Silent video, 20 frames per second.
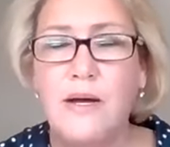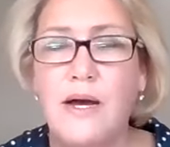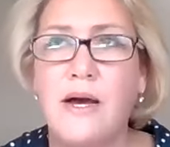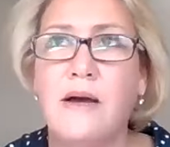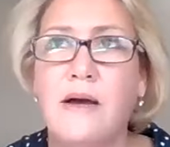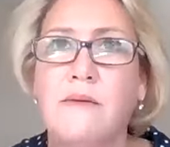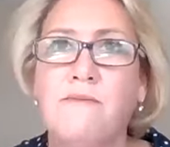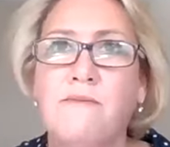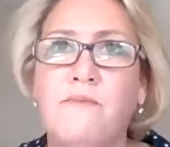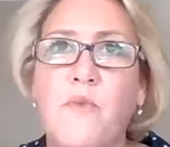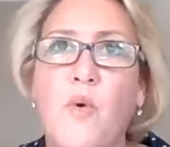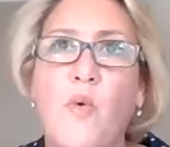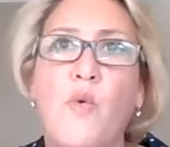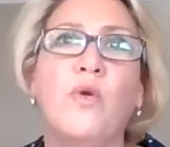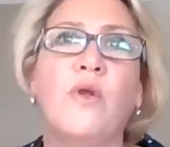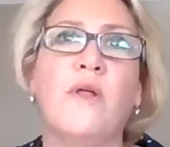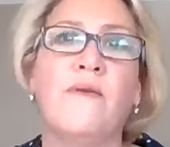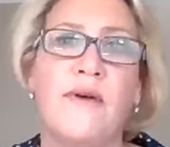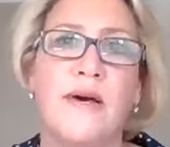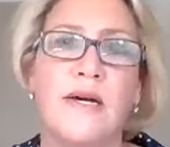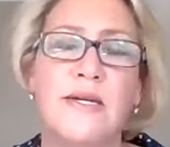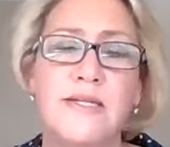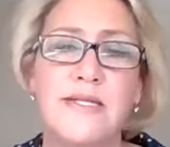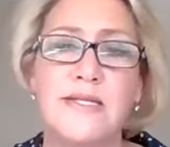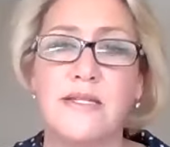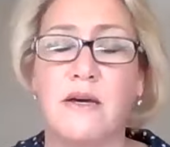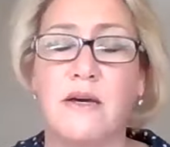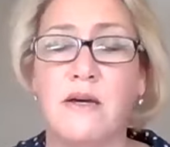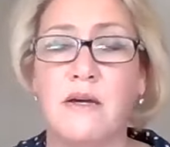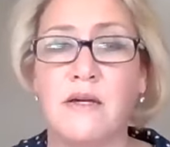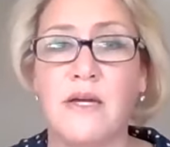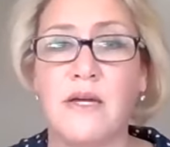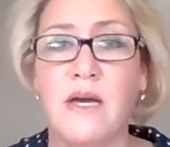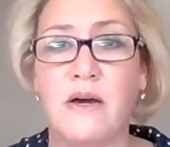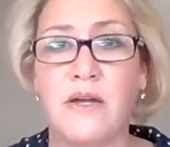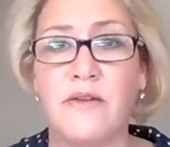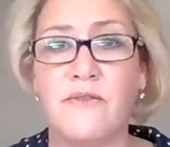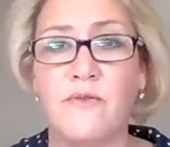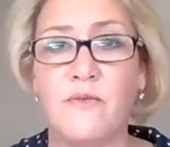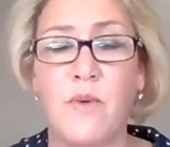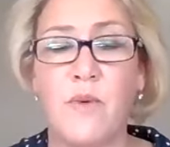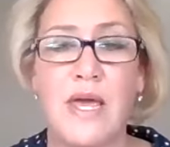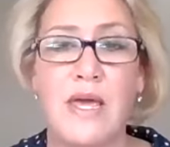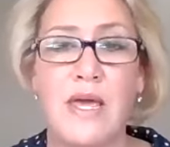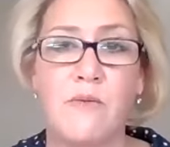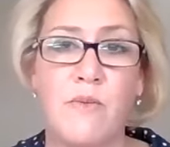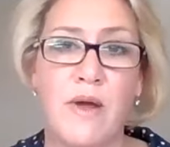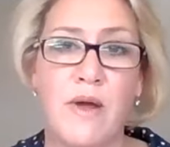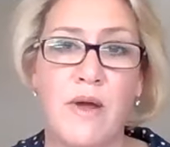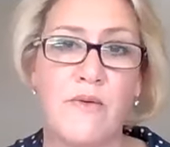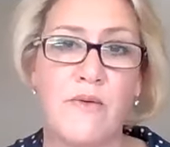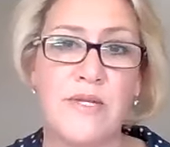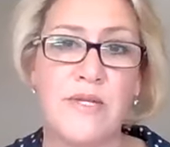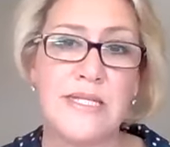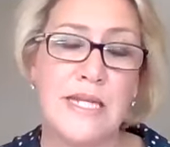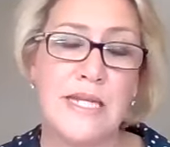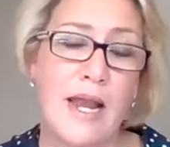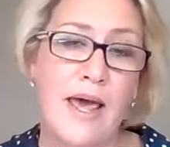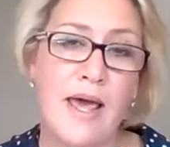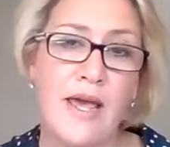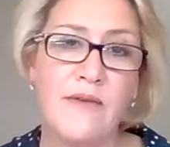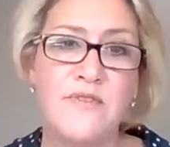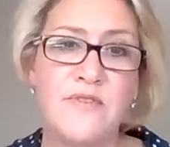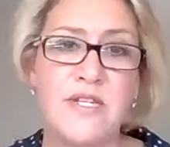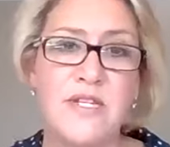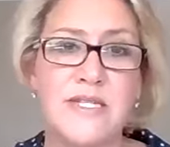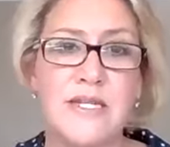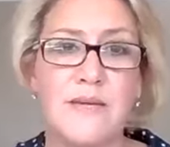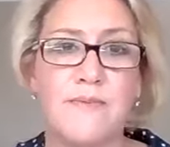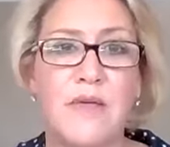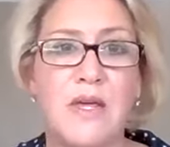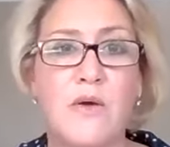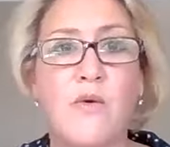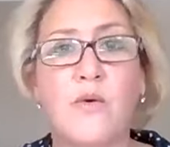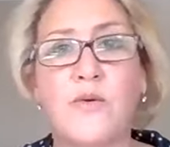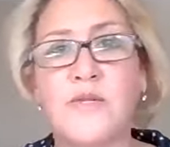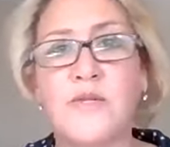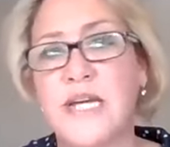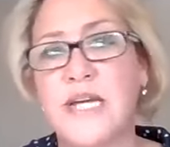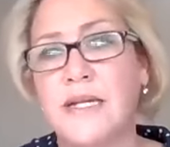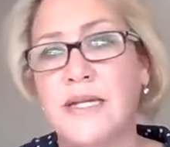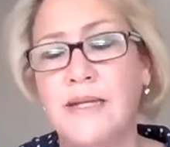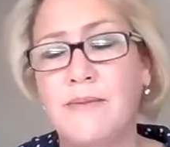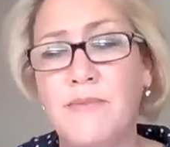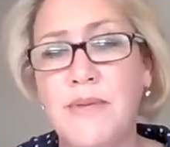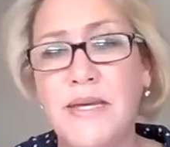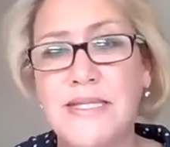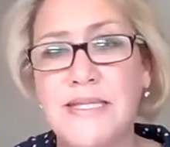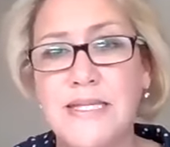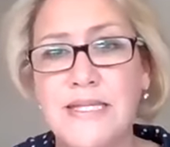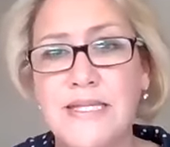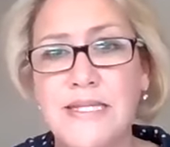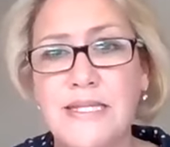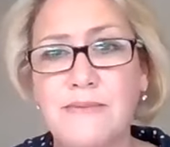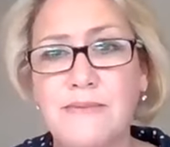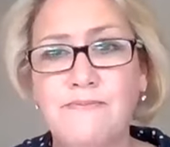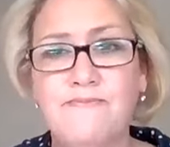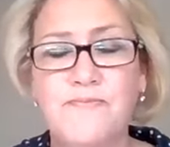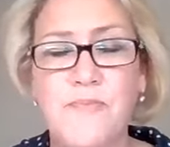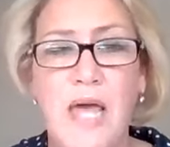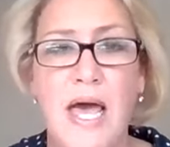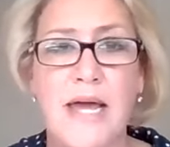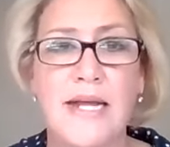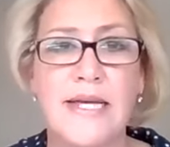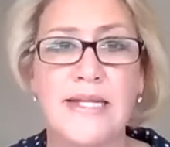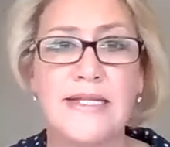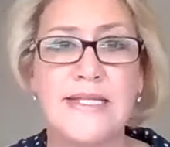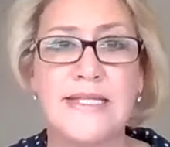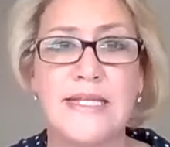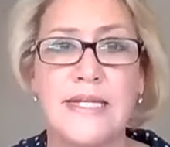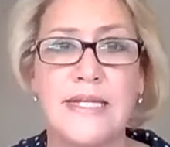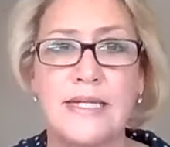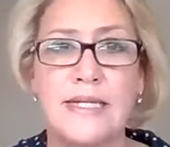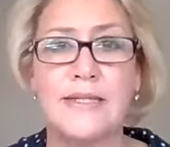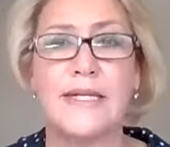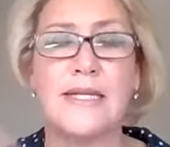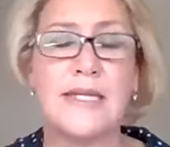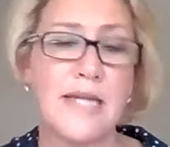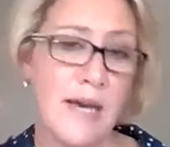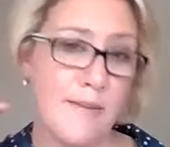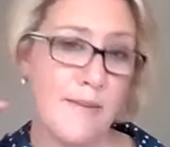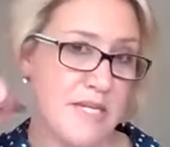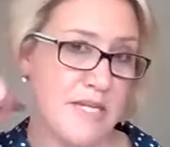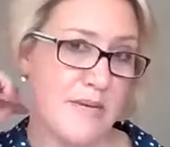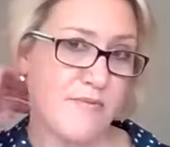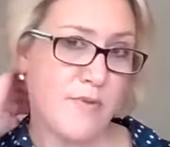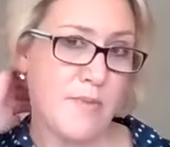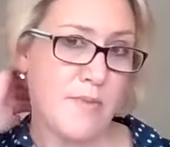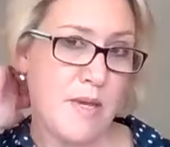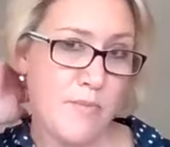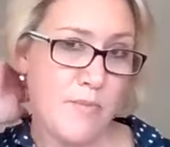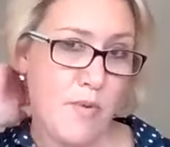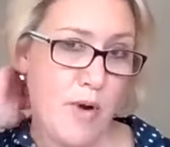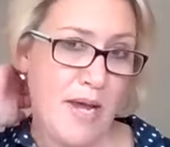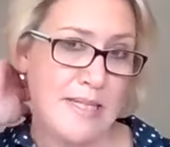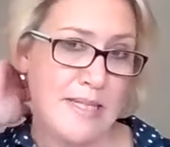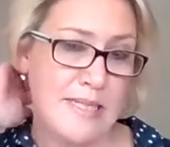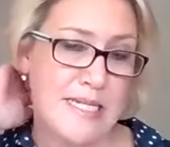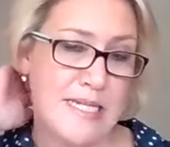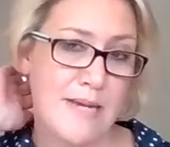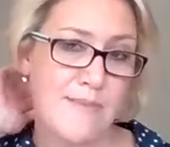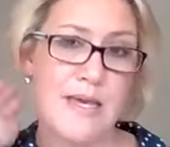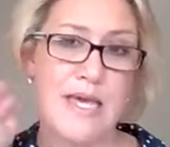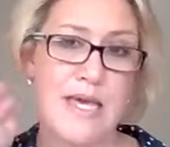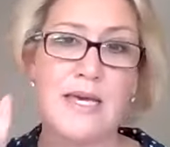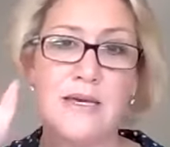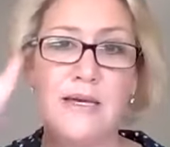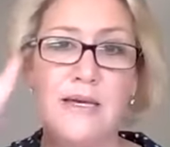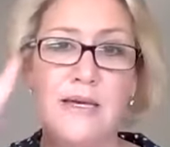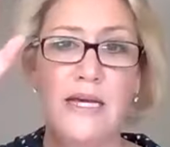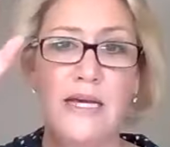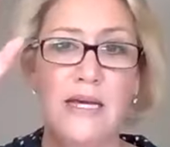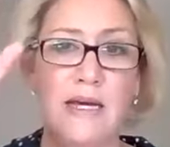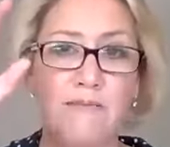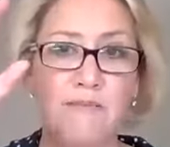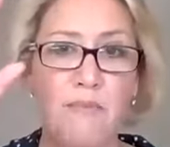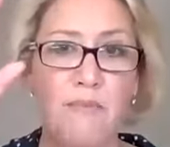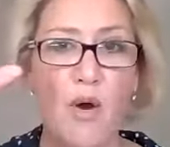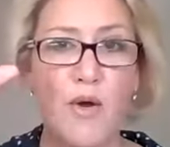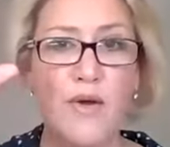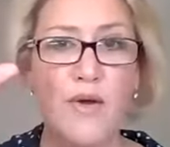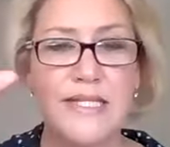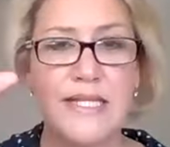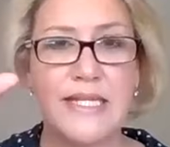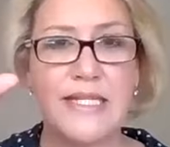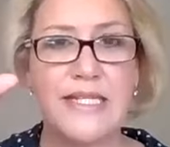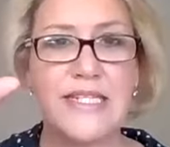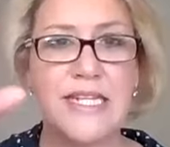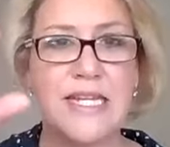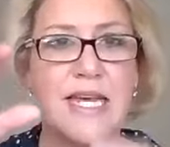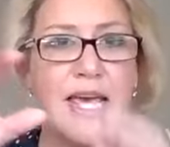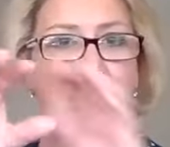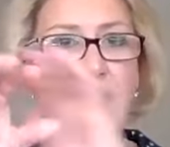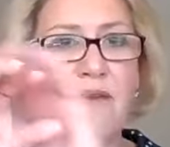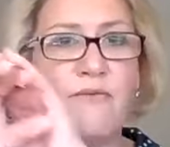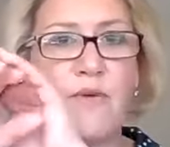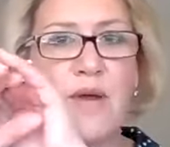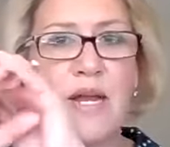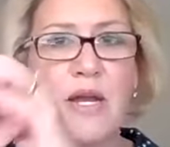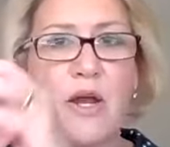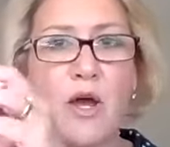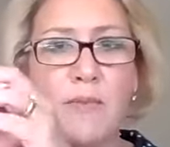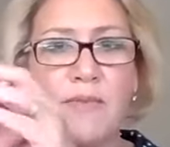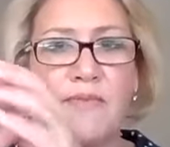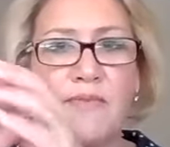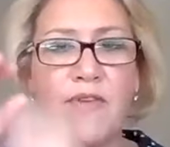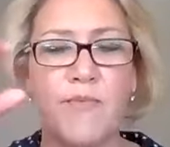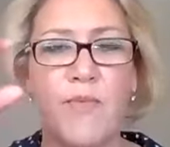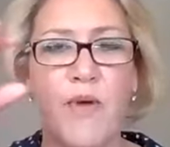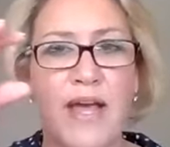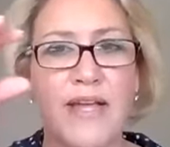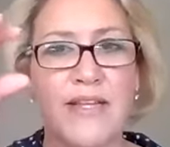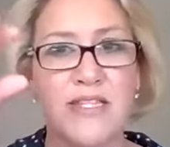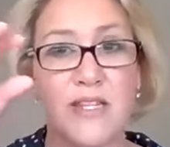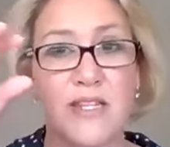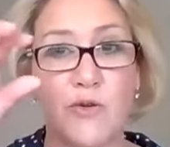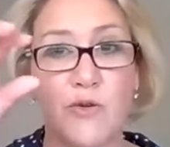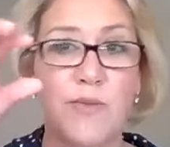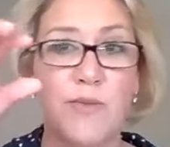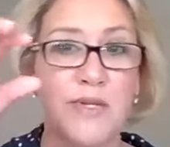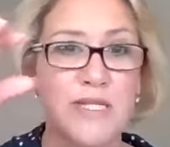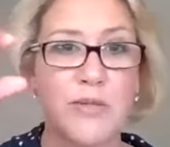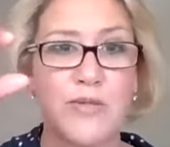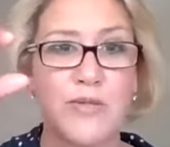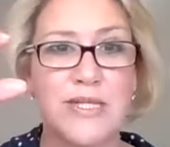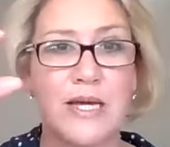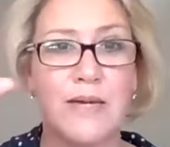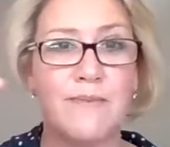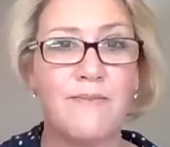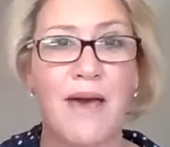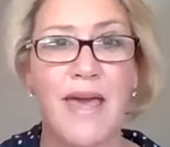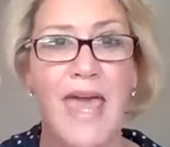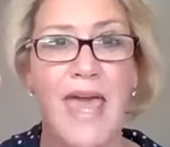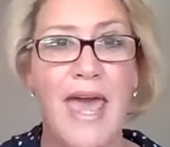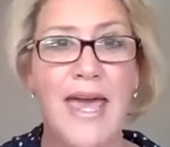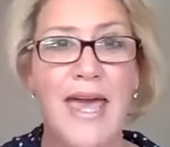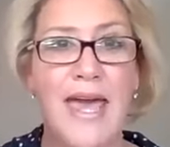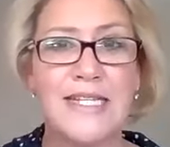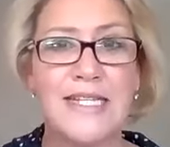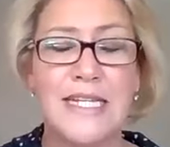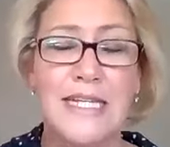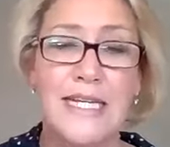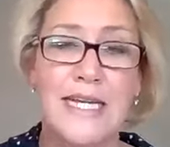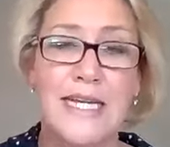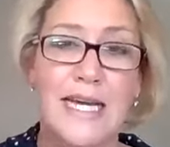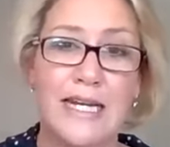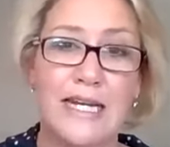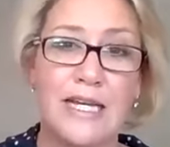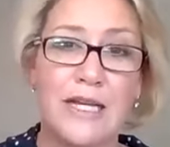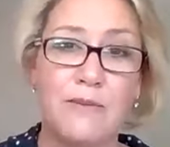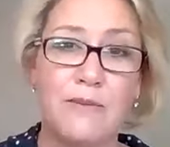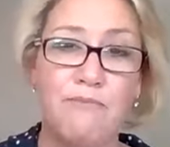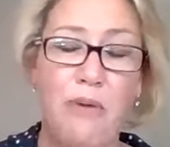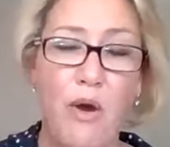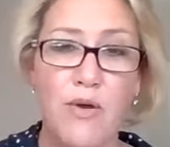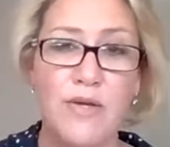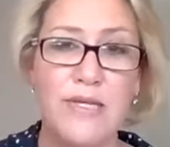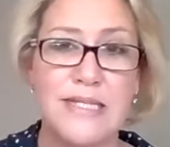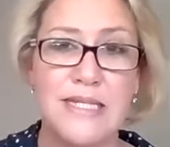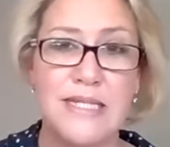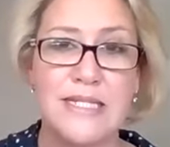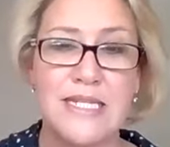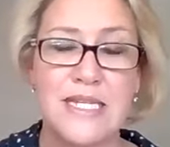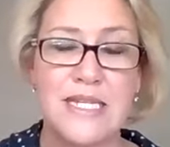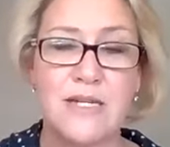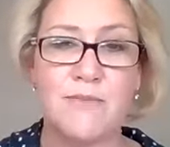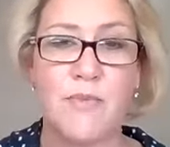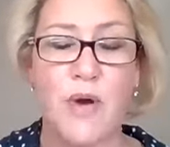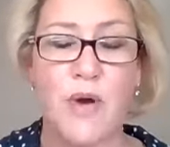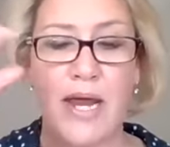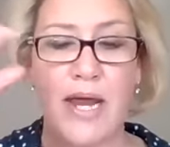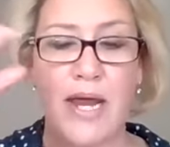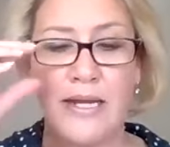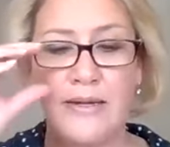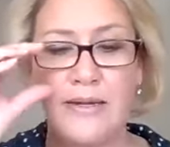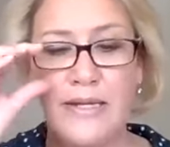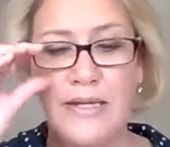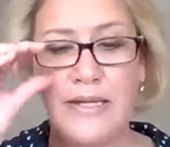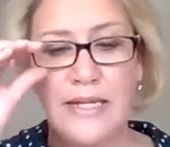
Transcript: Um, all of us are kind of we, we're a slave to something called our limbic system and it's uh, it comes up from your brainstem here it pokes into every lobe of your brain so it almost looks like my hand and it pokes into your brain